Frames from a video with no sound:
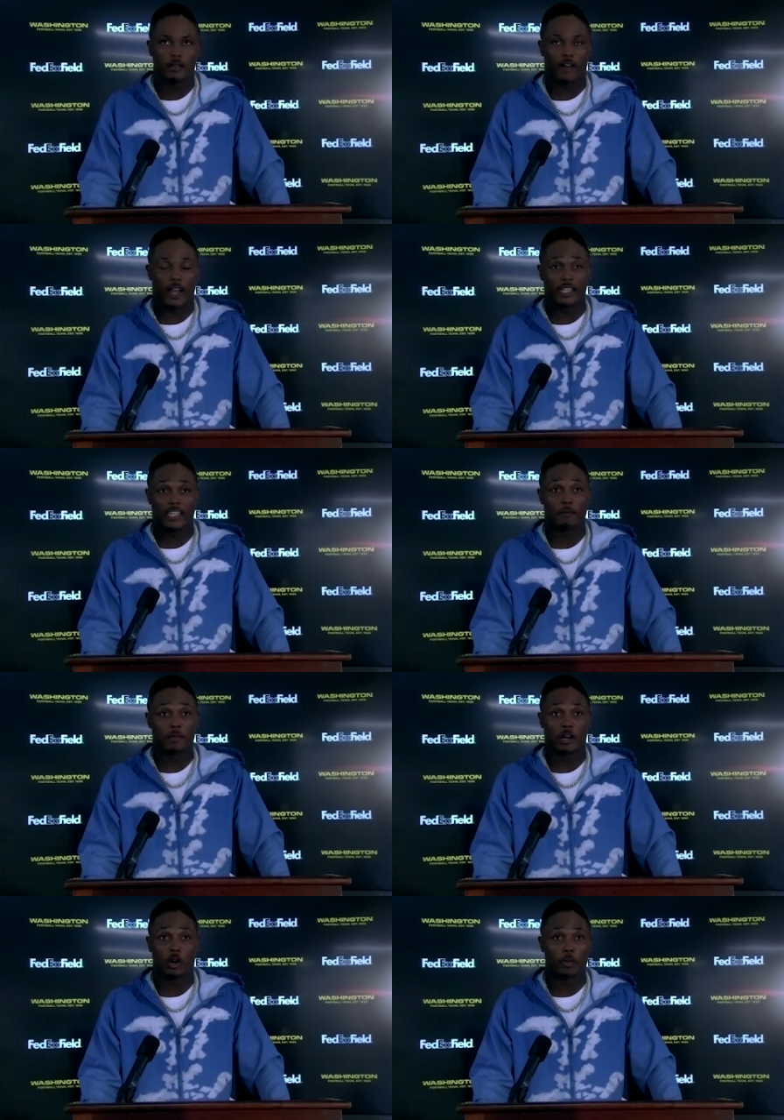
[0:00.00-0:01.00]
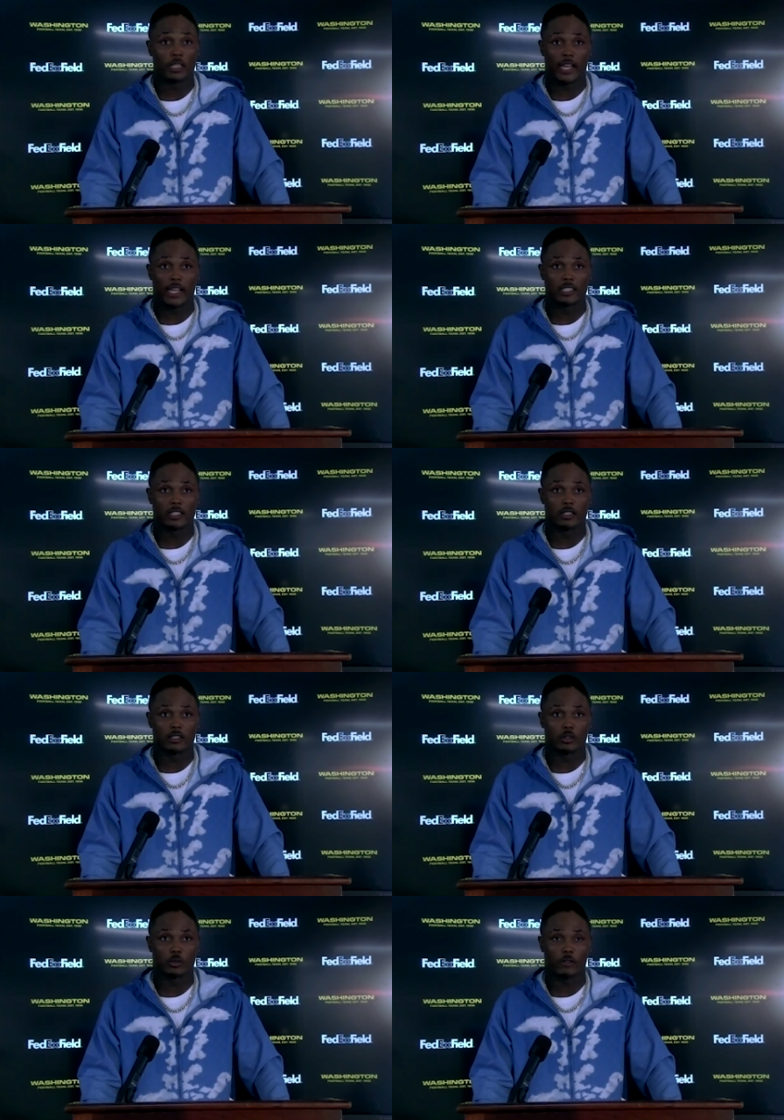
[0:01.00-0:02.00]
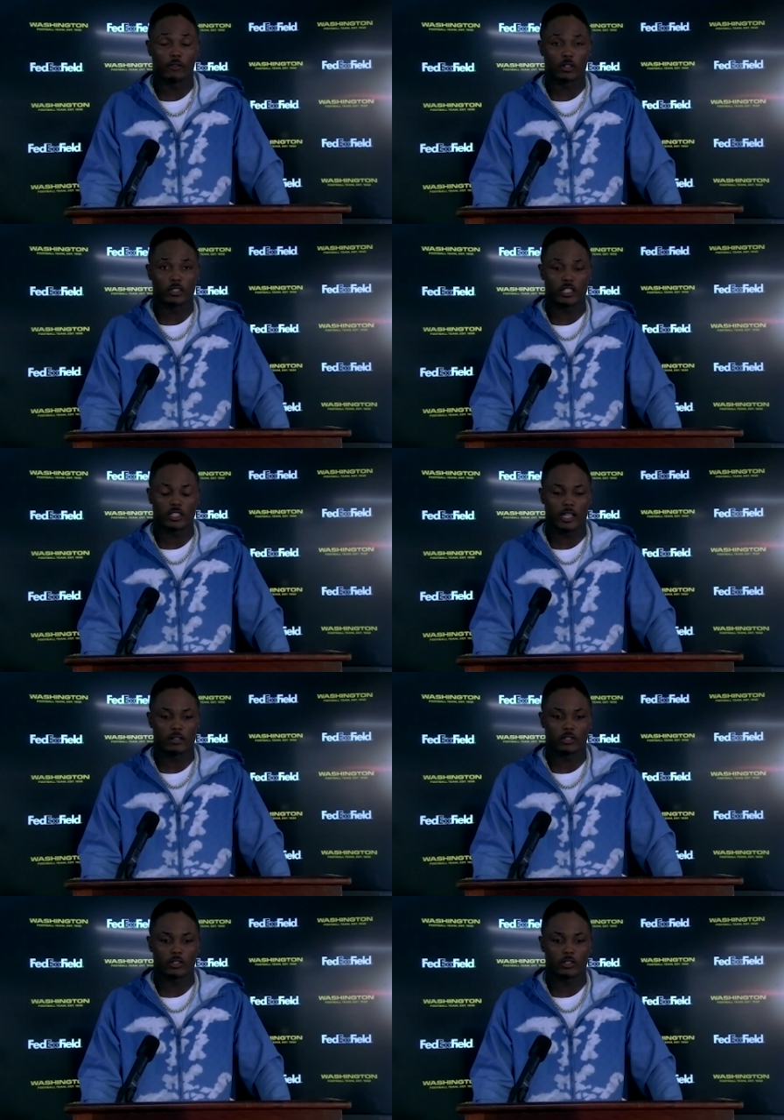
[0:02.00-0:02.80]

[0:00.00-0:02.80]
fighting to give me an open lane to run for a touchdown.